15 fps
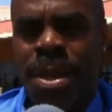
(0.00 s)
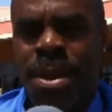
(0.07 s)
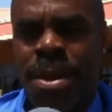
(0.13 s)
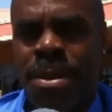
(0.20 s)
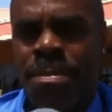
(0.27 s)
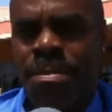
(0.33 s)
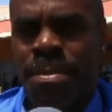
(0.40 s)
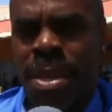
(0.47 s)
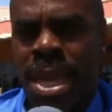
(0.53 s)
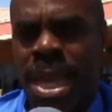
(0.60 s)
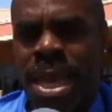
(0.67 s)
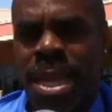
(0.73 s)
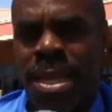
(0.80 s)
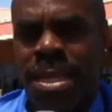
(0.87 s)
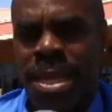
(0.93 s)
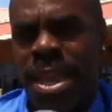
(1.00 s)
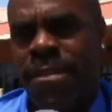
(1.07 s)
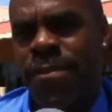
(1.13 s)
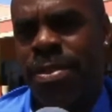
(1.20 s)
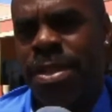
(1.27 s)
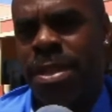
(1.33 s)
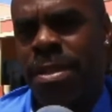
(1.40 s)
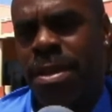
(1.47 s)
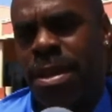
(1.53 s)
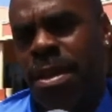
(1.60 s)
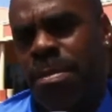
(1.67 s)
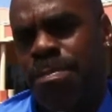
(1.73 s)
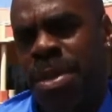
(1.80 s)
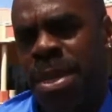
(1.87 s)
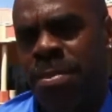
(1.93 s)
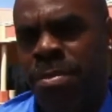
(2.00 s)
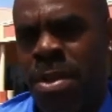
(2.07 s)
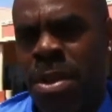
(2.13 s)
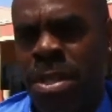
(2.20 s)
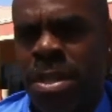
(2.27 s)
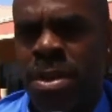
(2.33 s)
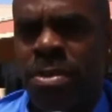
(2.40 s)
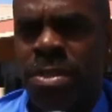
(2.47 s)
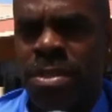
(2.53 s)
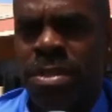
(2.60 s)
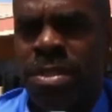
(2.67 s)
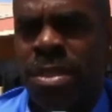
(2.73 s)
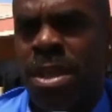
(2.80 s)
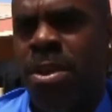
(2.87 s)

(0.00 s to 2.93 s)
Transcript: and definitely being around youngsters